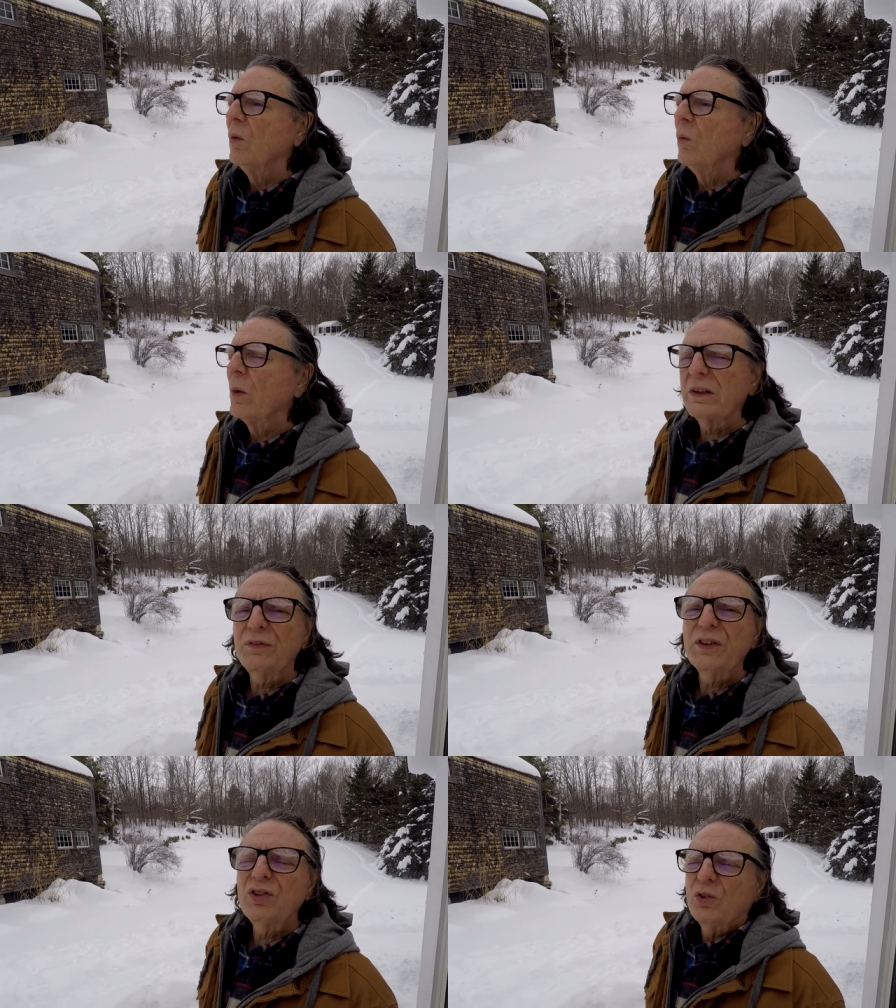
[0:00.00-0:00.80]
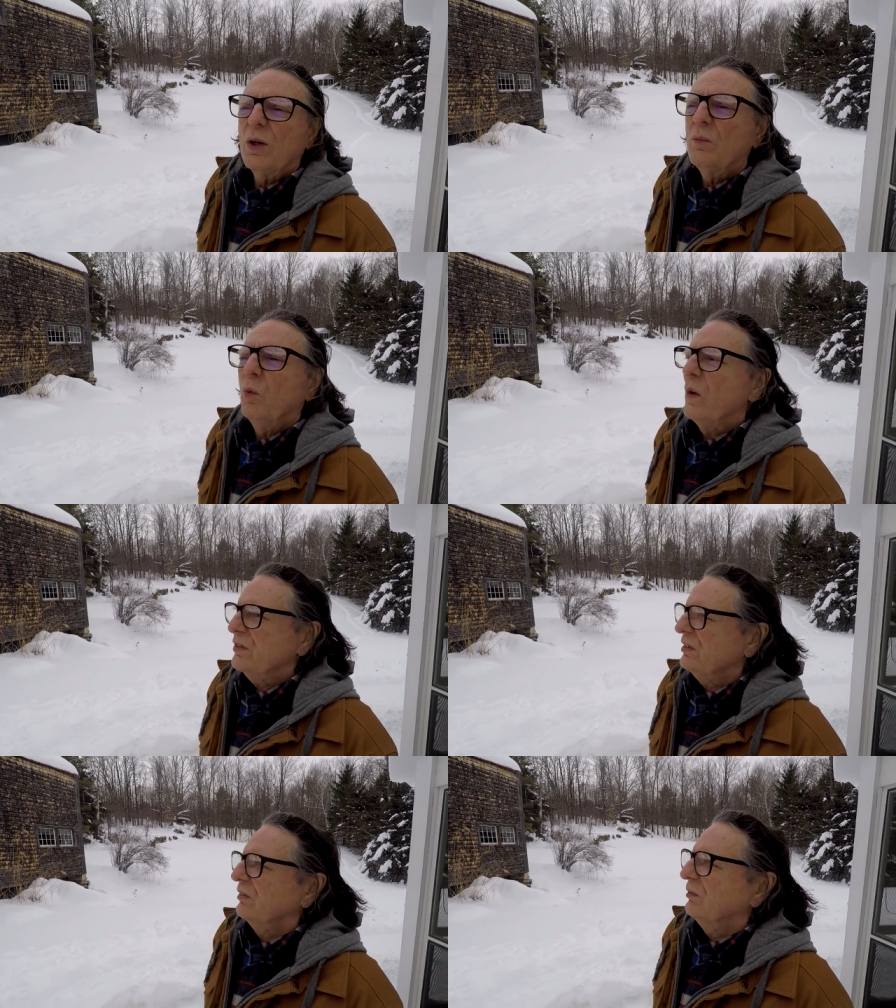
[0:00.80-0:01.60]
what if the storm
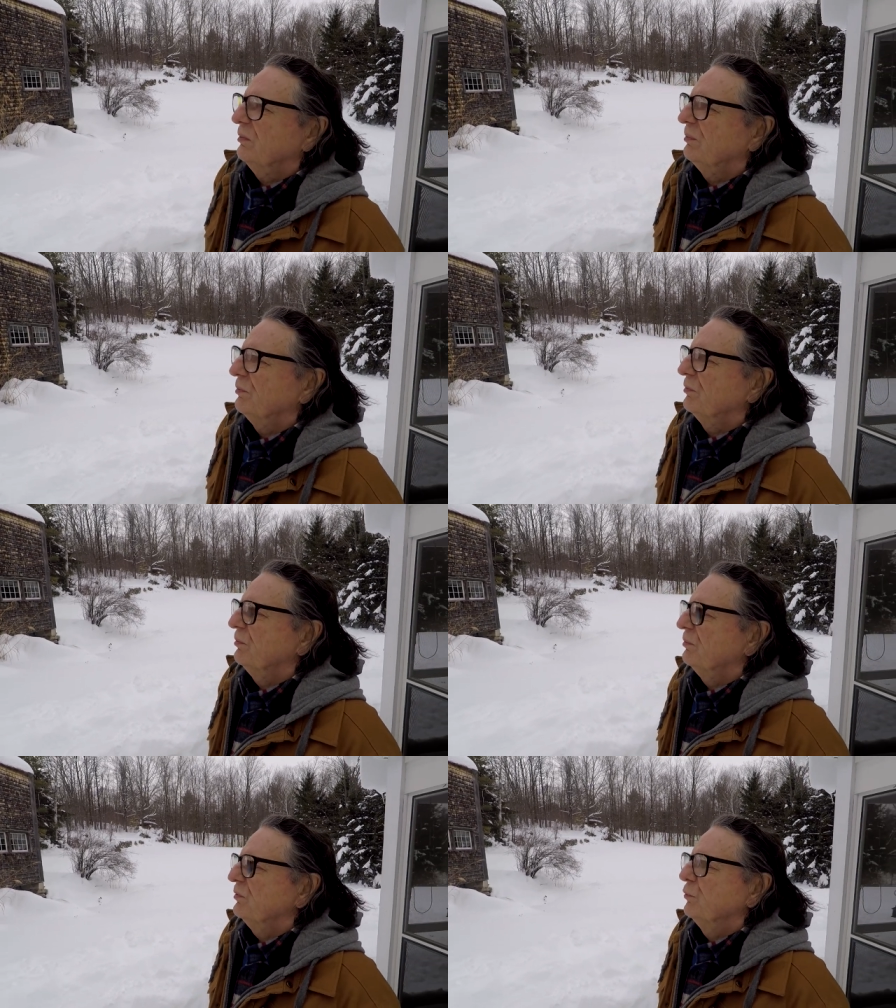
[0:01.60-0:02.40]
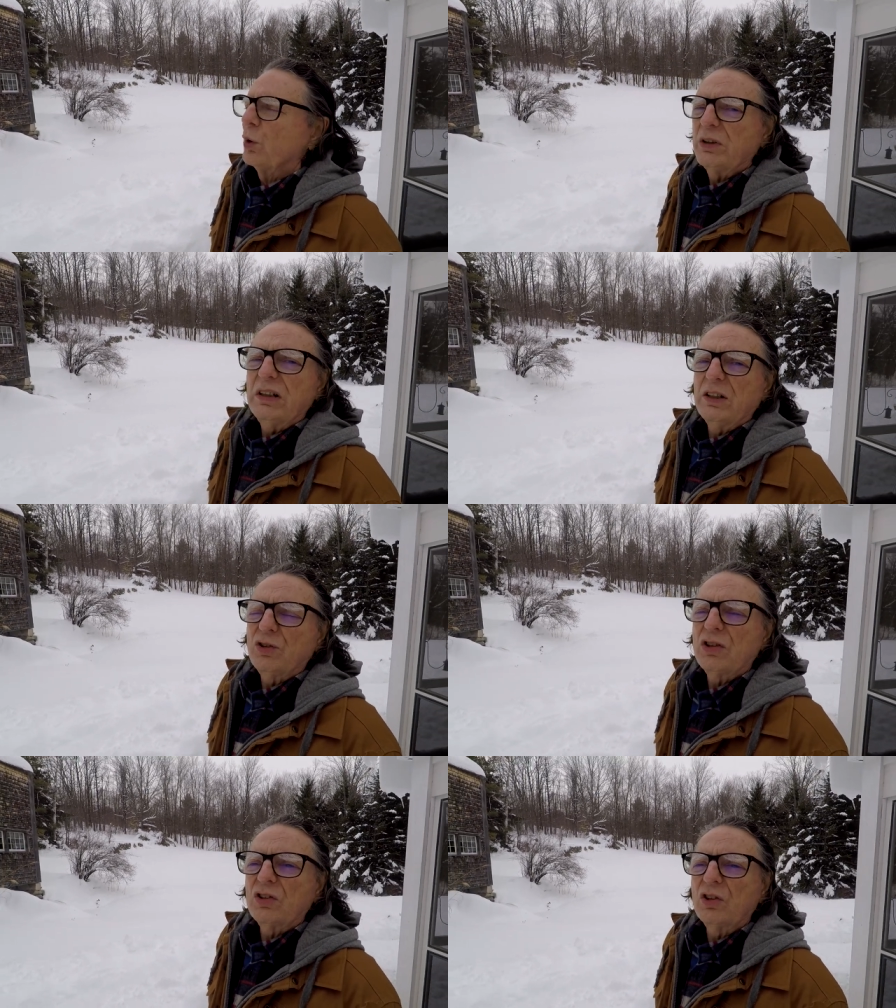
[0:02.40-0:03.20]
wasn't 14
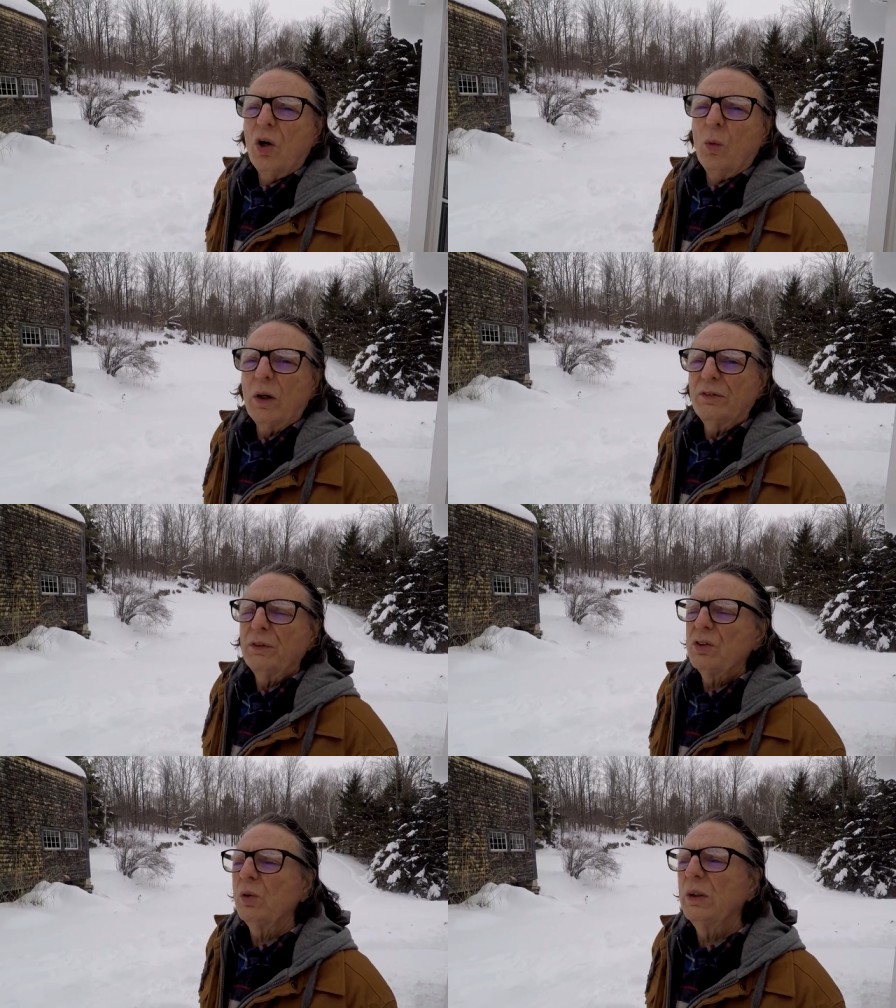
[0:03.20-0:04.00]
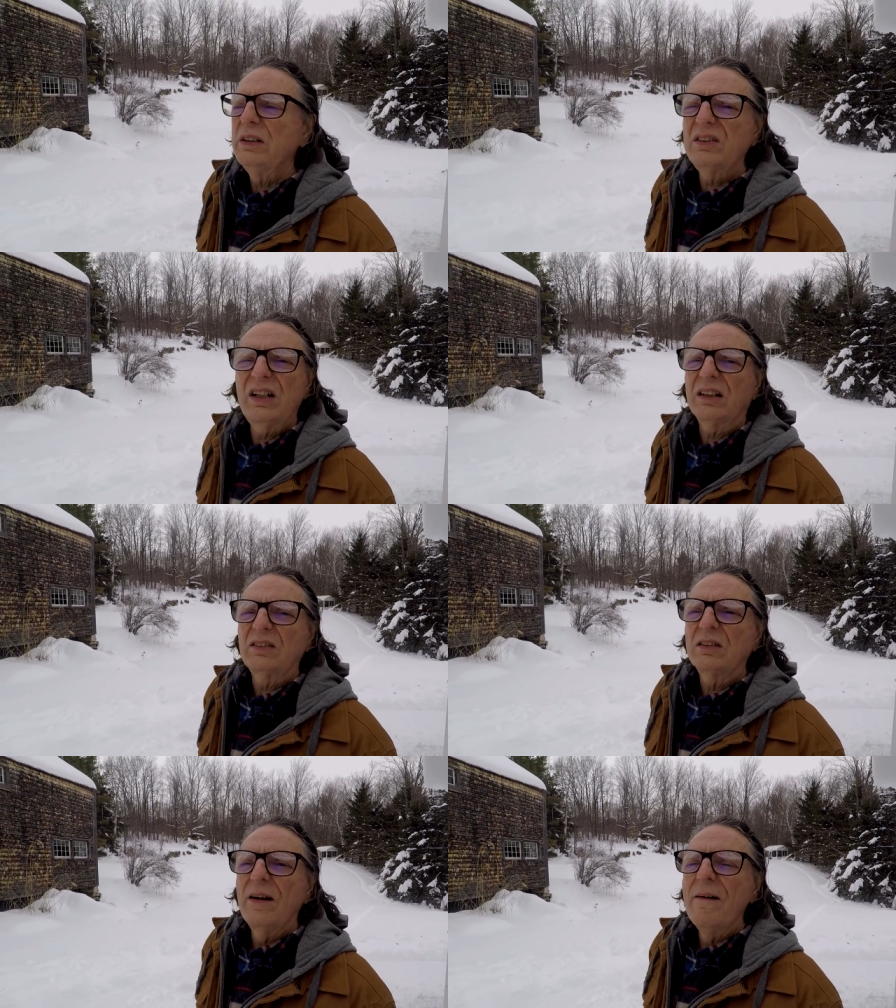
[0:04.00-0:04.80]
inches of snow? What if it was only six?